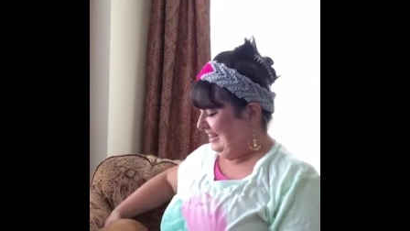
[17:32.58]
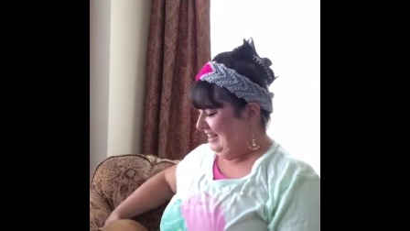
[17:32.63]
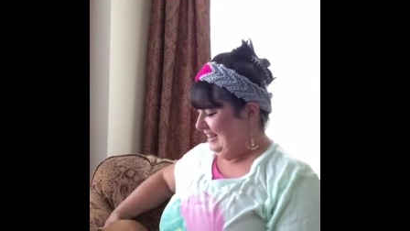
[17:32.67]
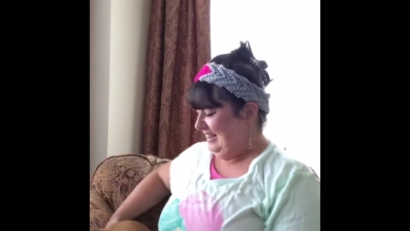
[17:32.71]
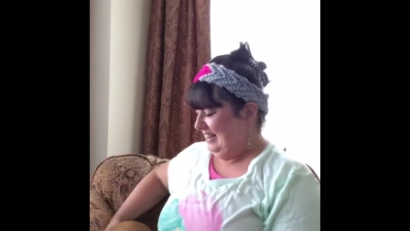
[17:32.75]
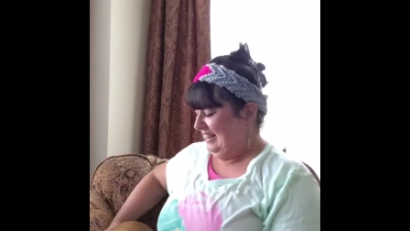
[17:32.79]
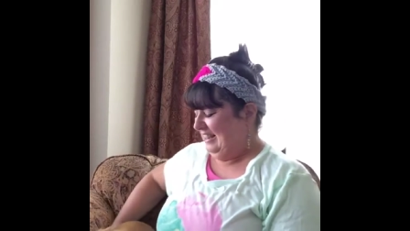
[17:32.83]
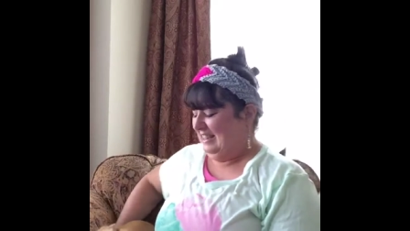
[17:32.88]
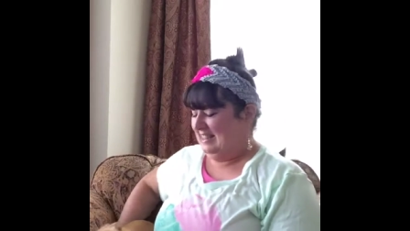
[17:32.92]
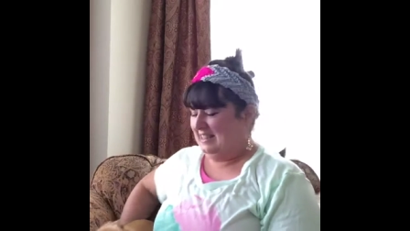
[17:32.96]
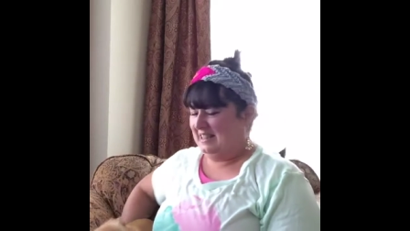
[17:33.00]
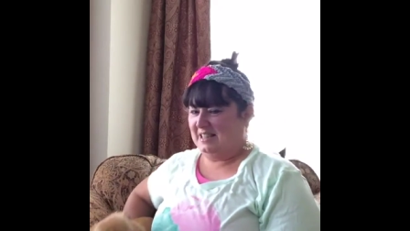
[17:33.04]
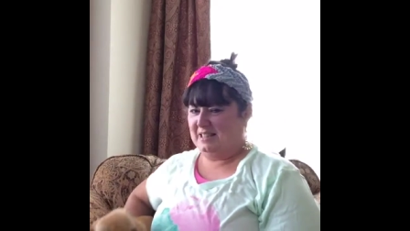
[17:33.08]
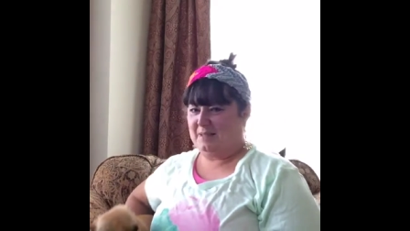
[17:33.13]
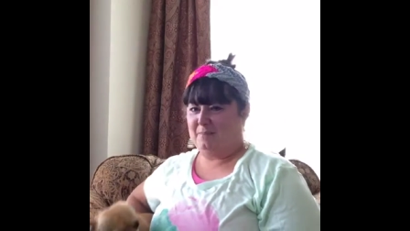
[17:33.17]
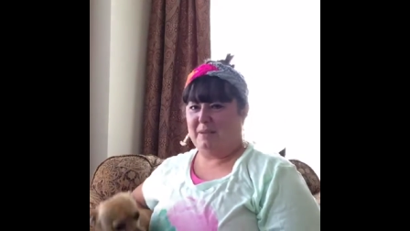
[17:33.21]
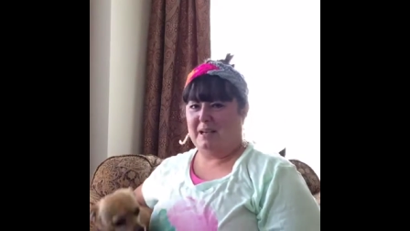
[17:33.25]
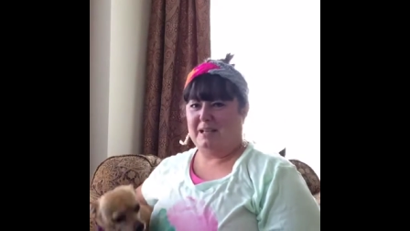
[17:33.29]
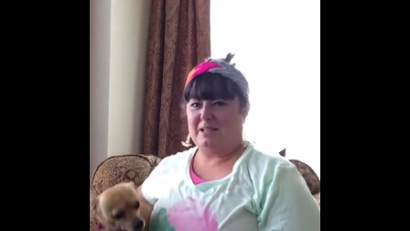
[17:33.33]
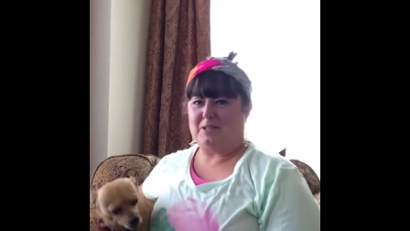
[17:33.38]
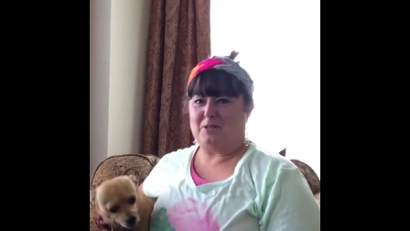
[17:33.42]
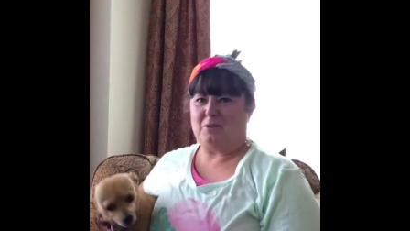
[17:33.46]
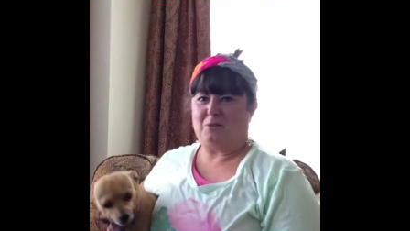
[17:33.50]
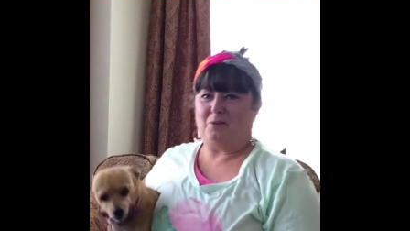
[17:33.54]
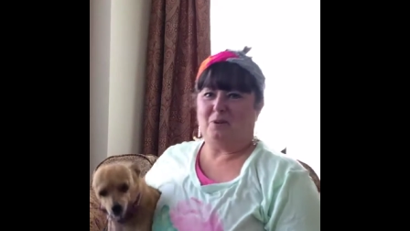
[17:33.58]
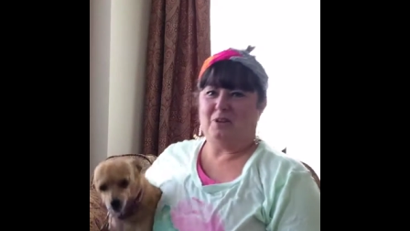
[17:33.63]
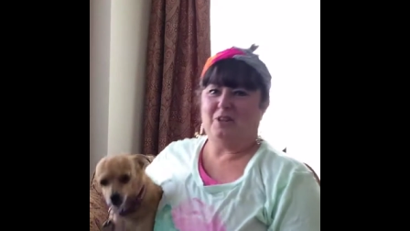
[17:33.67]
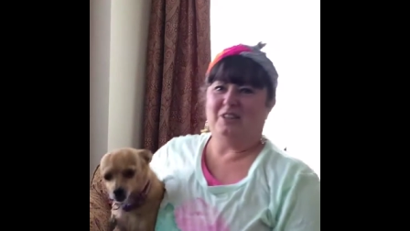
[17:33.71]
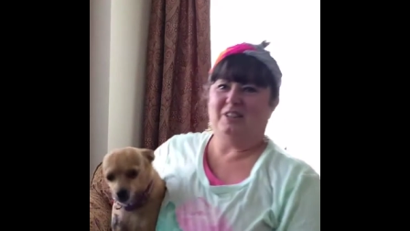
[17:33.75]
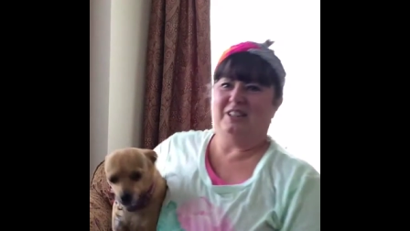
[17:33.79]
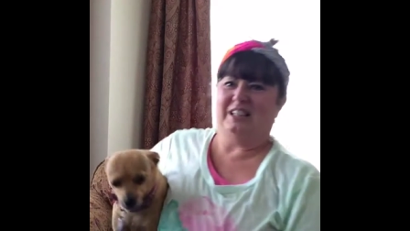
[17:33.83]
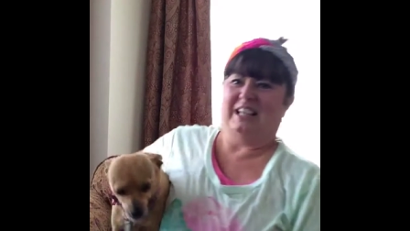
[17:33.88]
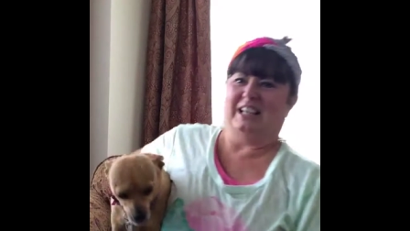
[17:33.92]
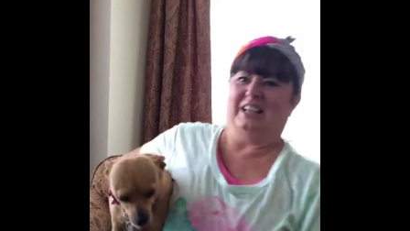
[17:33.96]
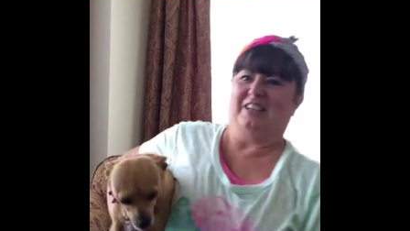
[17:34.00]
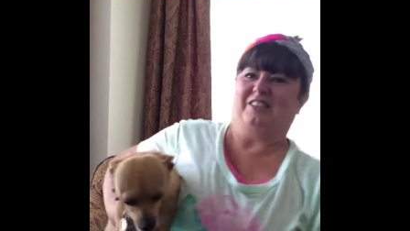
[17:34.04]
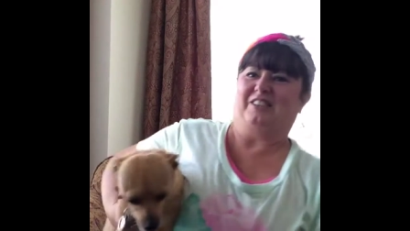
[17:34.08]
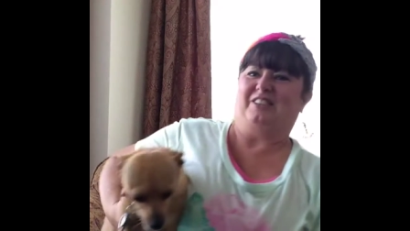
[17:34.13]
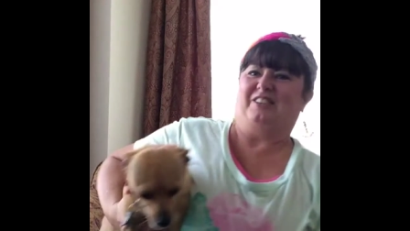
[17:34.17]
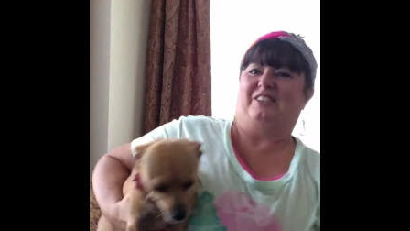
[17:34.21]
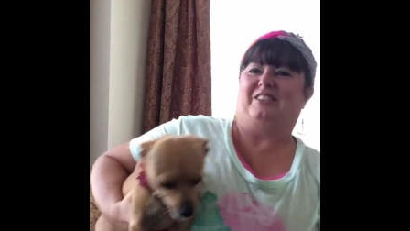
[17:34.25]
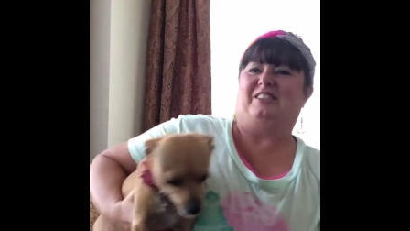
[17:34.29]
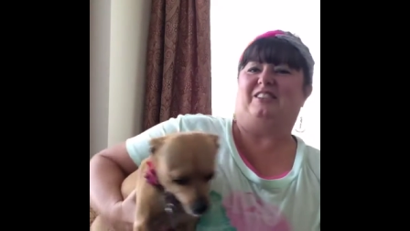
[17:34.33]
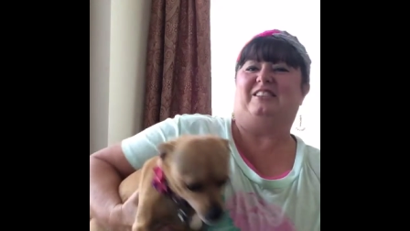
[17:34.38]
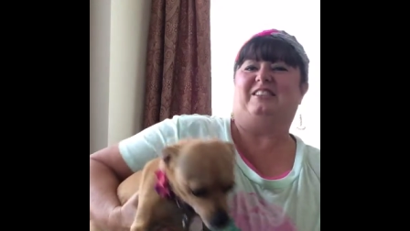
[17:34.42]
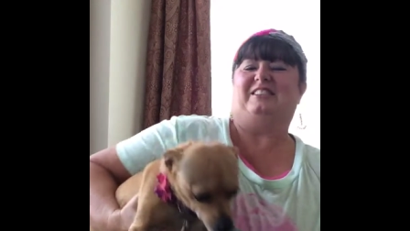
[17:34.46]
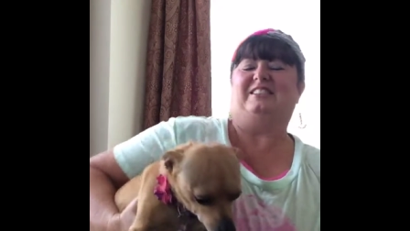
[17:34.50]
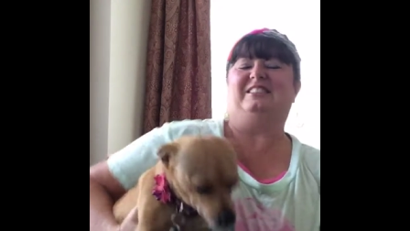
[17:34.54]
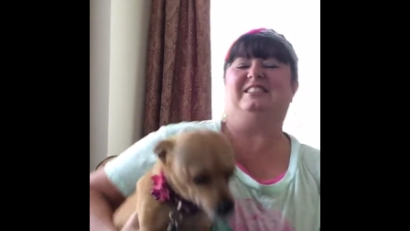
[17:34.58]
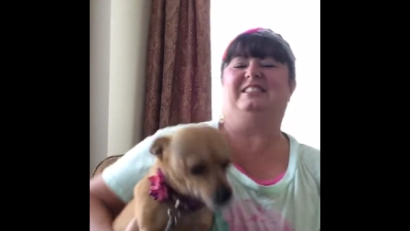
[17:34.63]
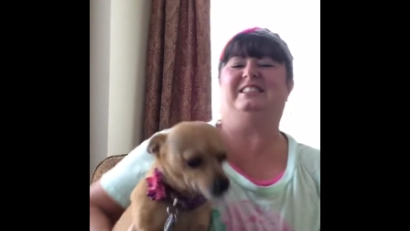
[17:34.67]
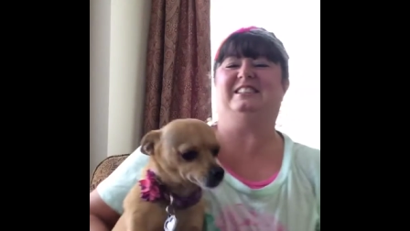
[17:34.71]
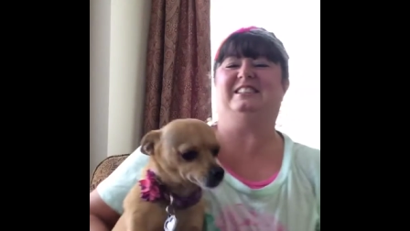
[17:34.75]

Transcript: This is my squirrely girl.